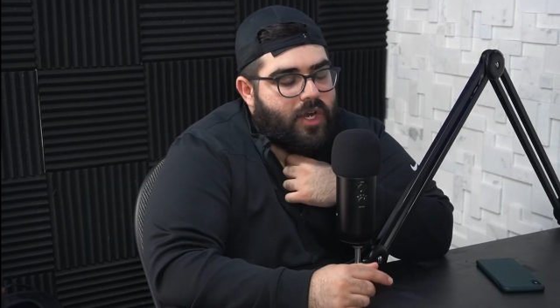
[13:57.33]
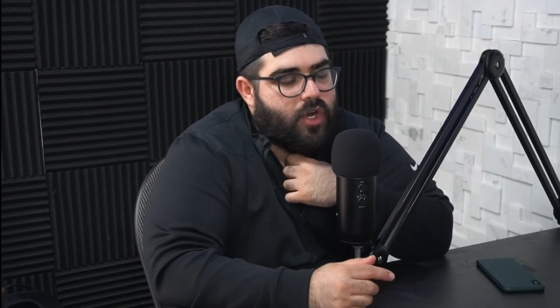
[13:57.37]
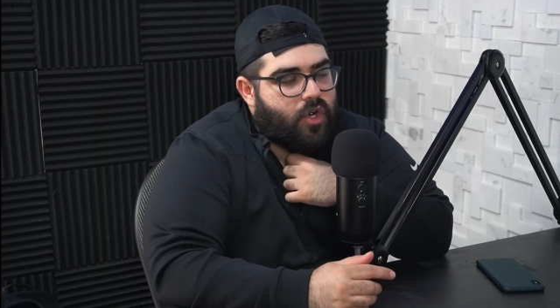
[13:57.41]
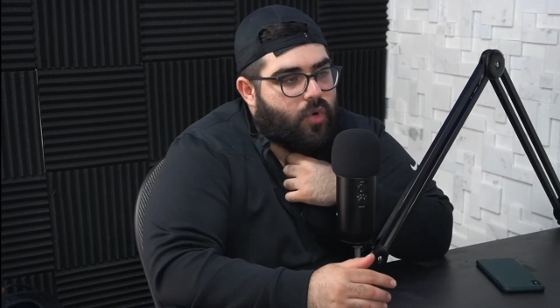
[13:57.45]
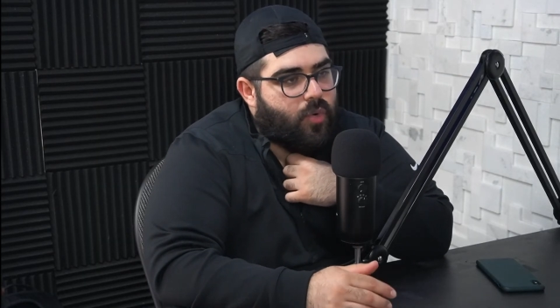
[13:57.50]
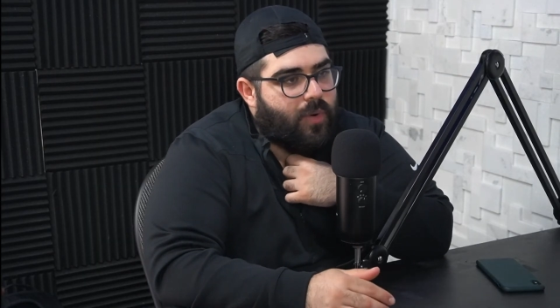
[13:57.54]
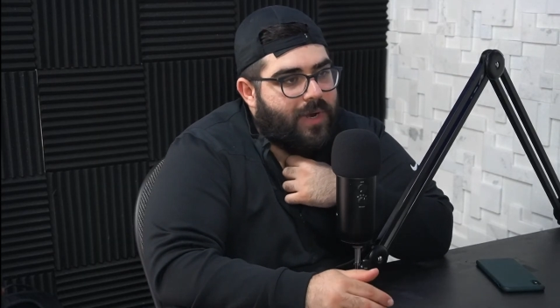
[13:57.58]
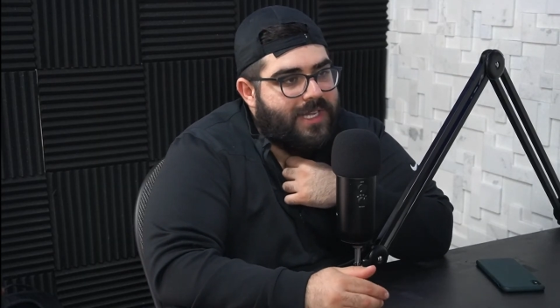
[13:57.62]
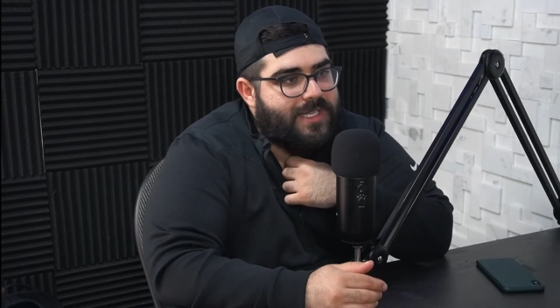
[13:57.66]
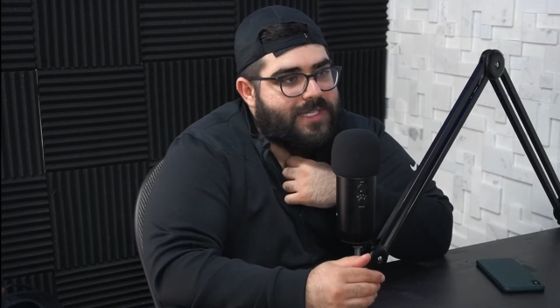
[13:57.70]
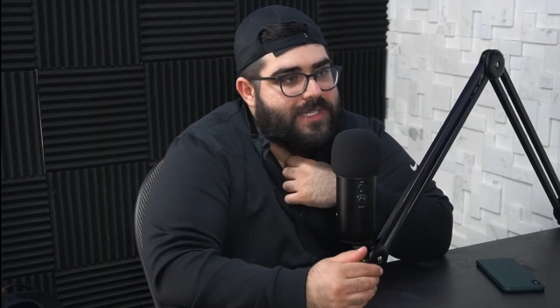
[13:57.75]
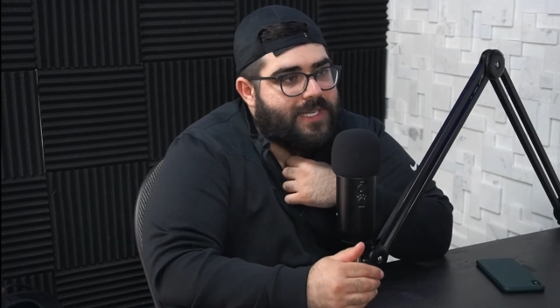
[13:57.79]

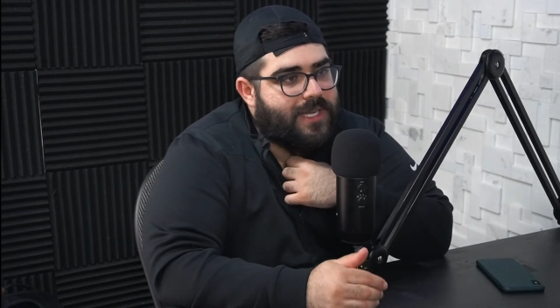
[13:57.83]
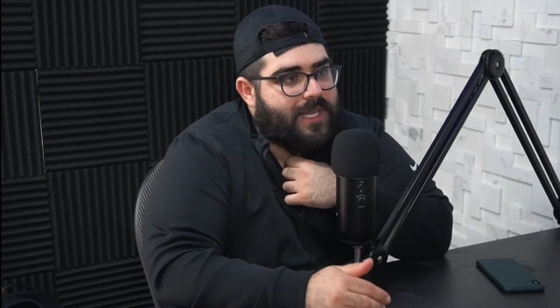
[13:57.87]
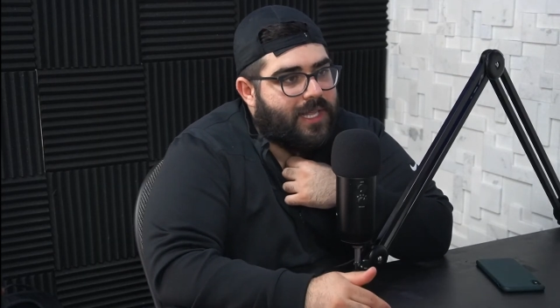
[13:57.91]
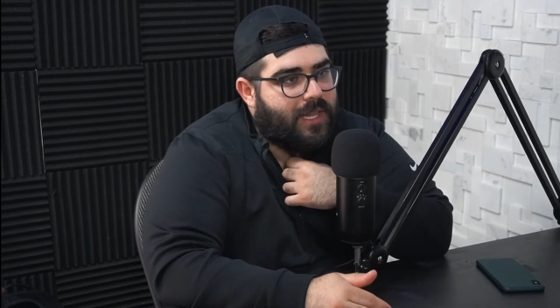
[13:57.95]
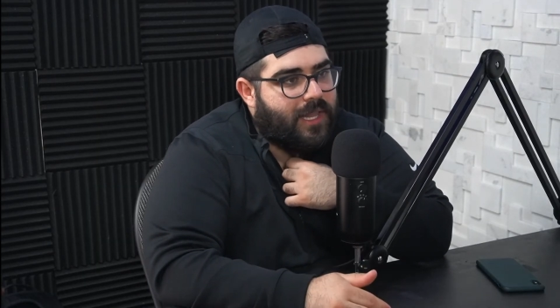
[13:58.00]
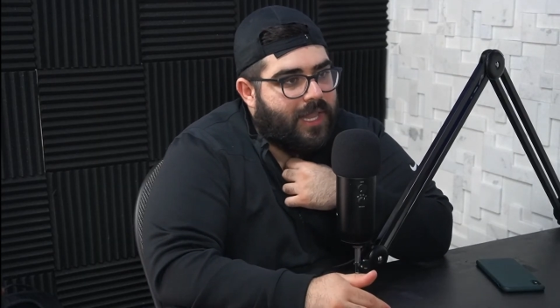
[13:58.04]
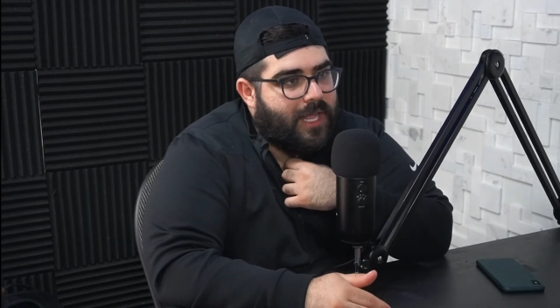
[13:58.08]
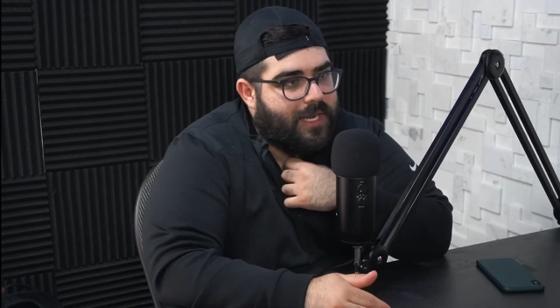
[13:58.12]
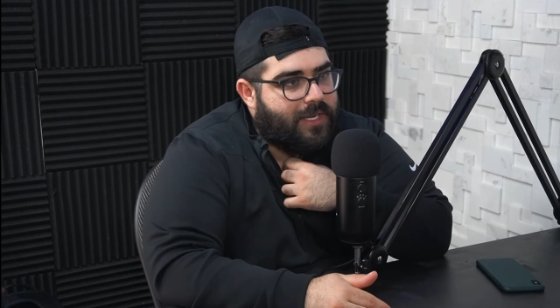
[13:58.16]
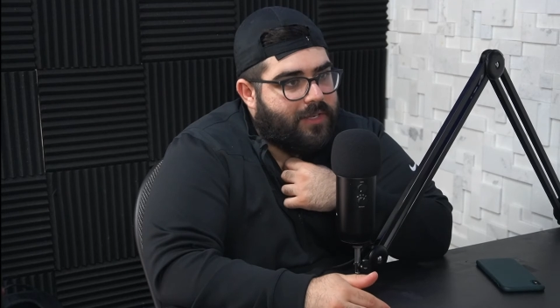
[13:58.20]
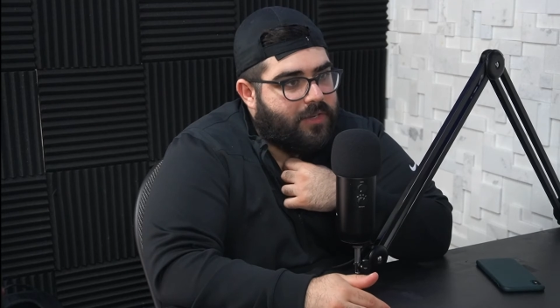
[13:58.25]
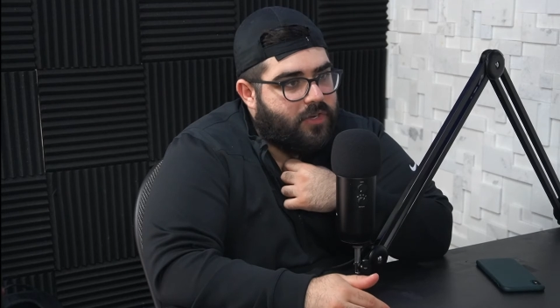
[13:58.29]
crazy
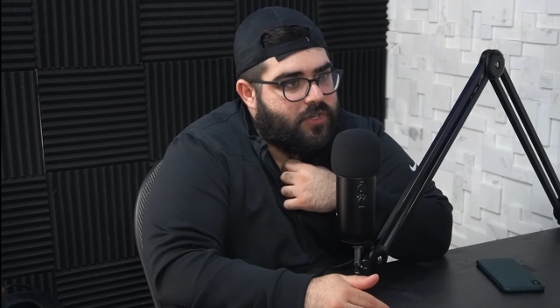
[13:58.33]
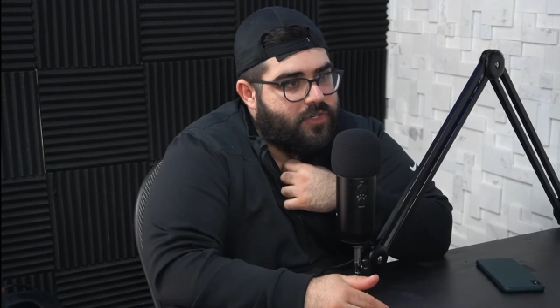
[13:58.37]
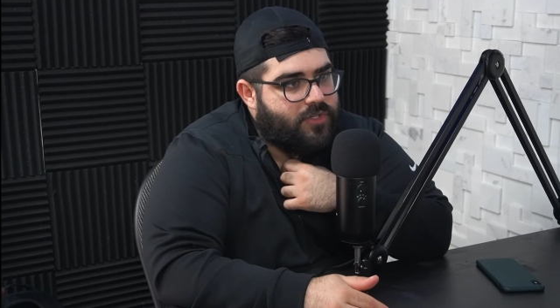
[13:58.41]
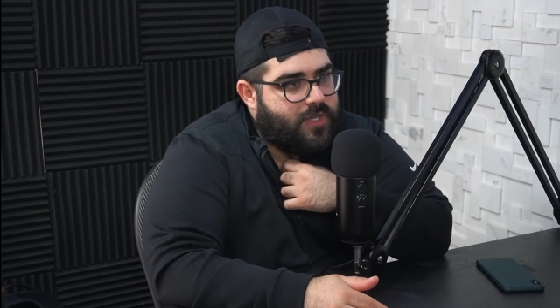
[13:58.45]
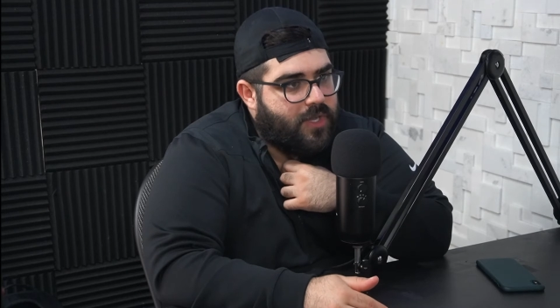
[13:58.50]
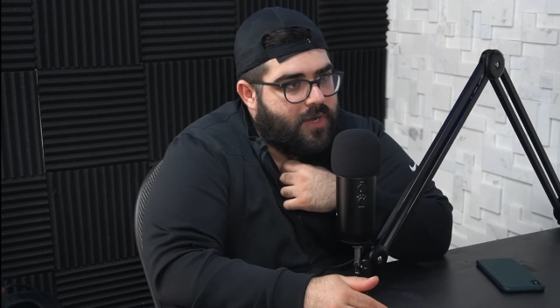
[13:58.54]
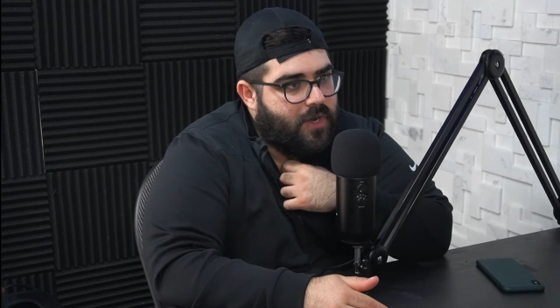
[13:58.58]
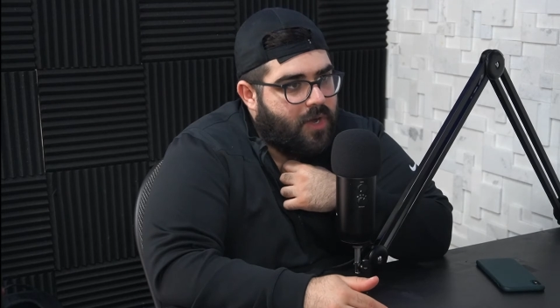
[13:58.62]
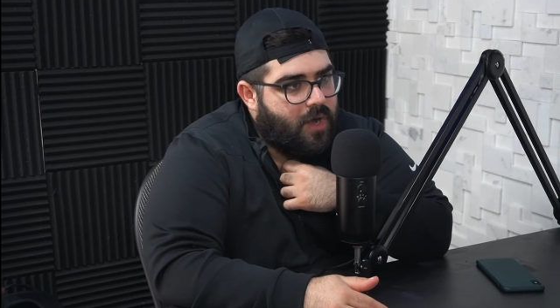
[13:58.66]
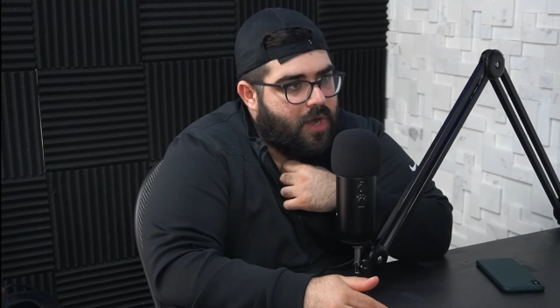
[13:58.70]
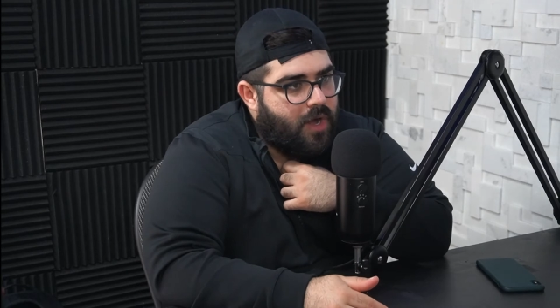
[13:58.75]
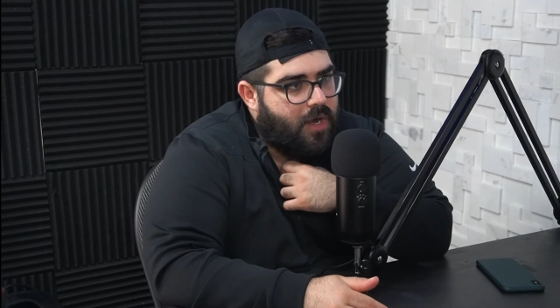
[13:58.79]
collectors
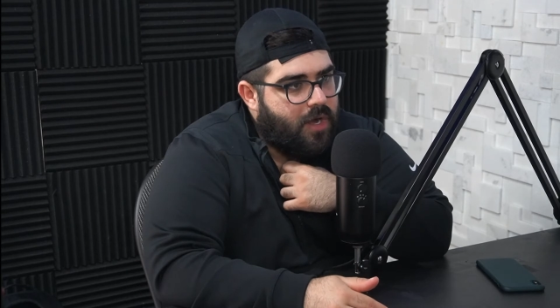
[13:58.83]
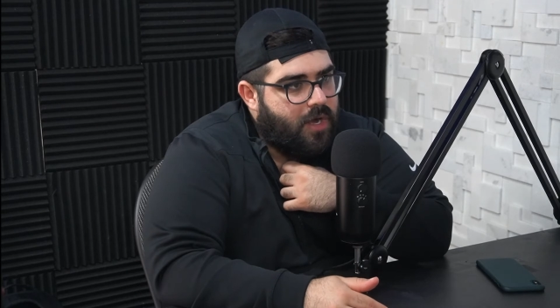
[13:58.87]
there are.